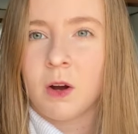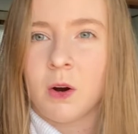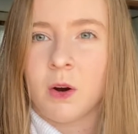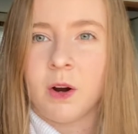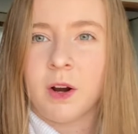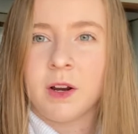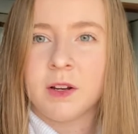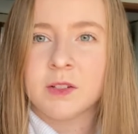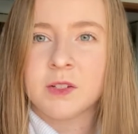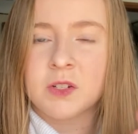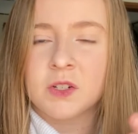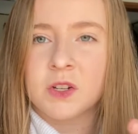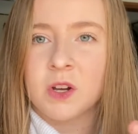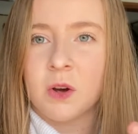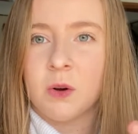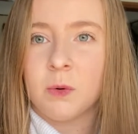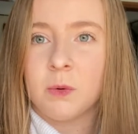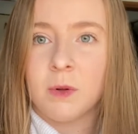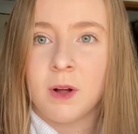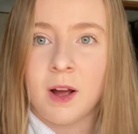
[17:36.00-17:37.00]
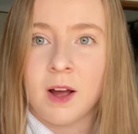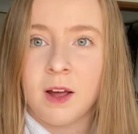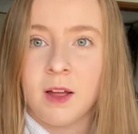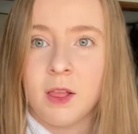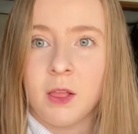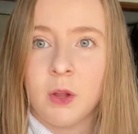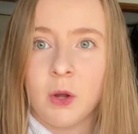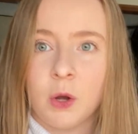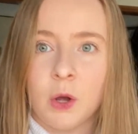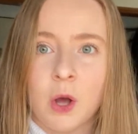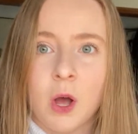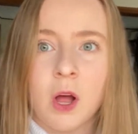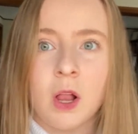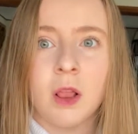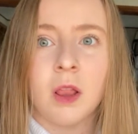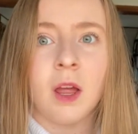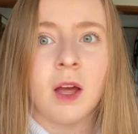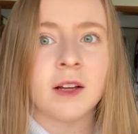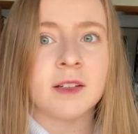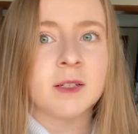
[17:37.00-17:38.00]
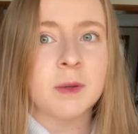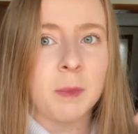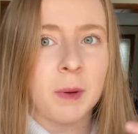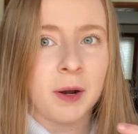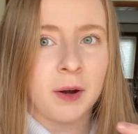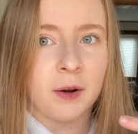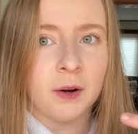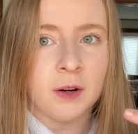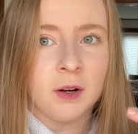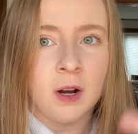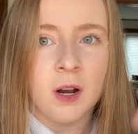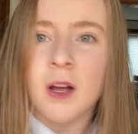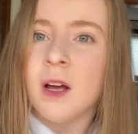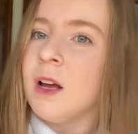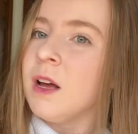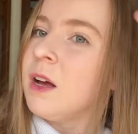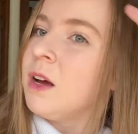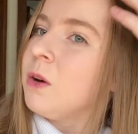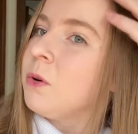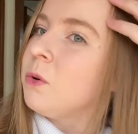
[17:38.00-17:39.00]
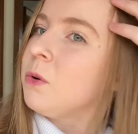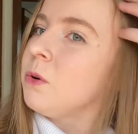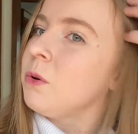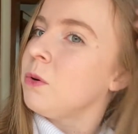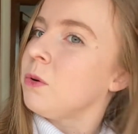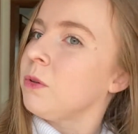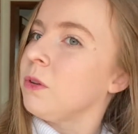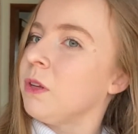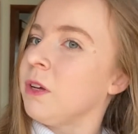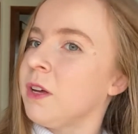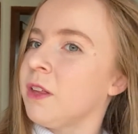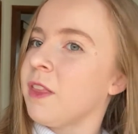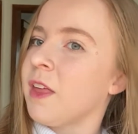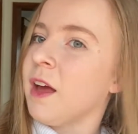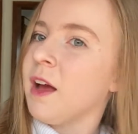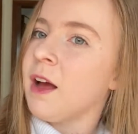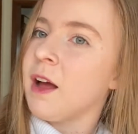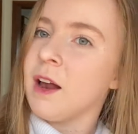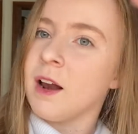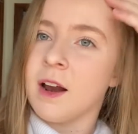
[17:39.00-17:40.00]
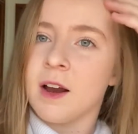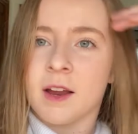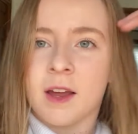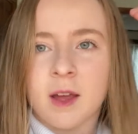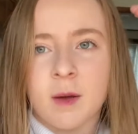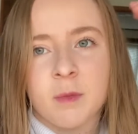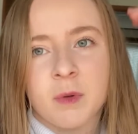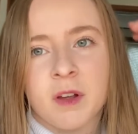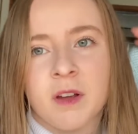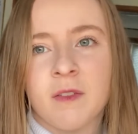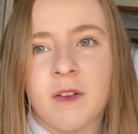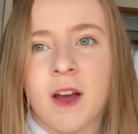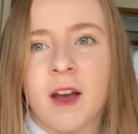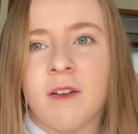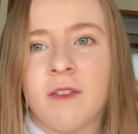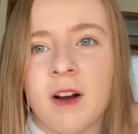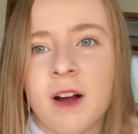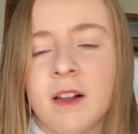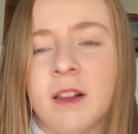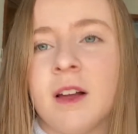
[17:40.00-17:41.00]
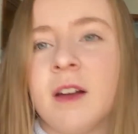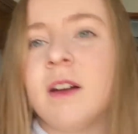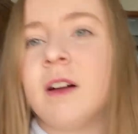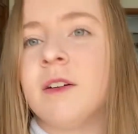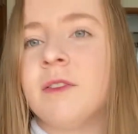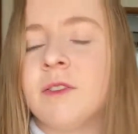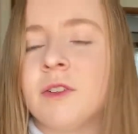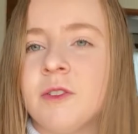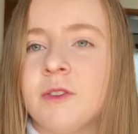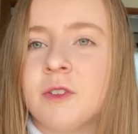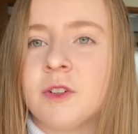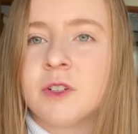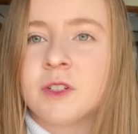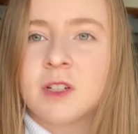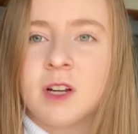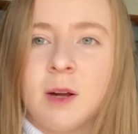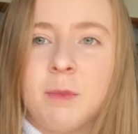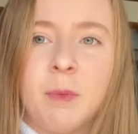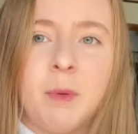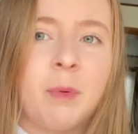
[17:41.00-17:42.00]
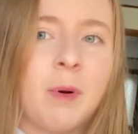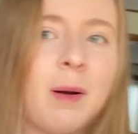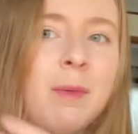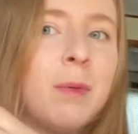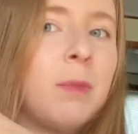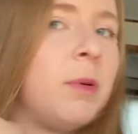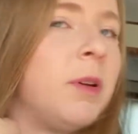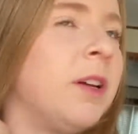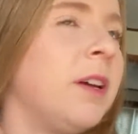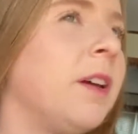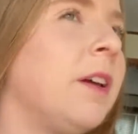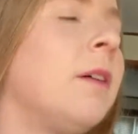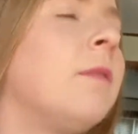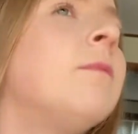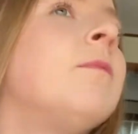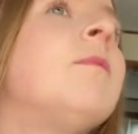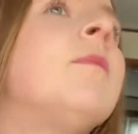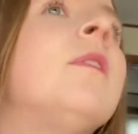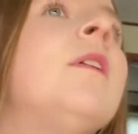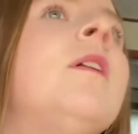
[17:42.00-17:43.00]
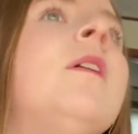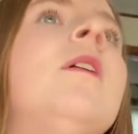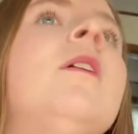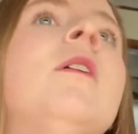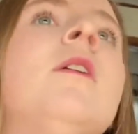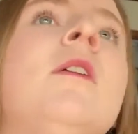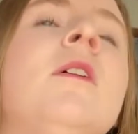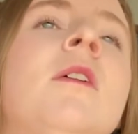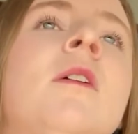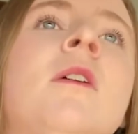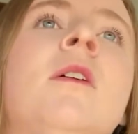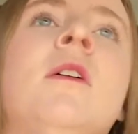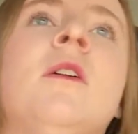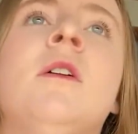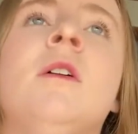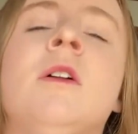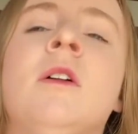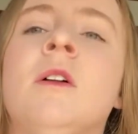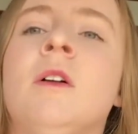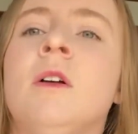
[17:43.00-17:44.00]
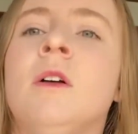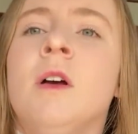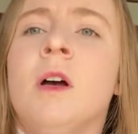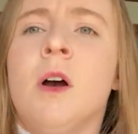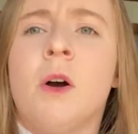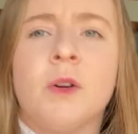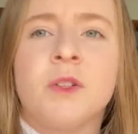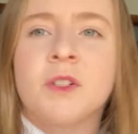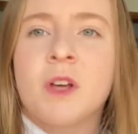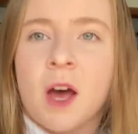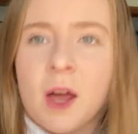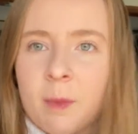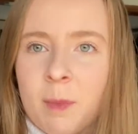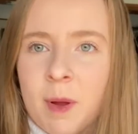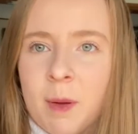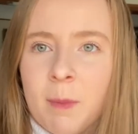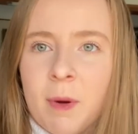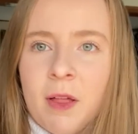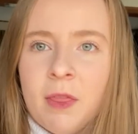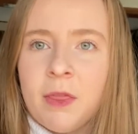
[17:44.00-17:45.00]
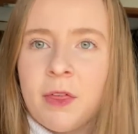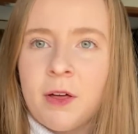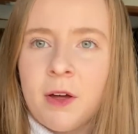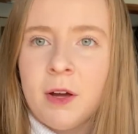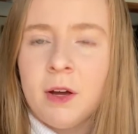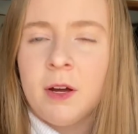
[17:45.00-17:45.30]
All right, so I look a lot better. Ooh, look at that. I can't believe I have highlight on for the first time in probably, oh, it's gotta be a month.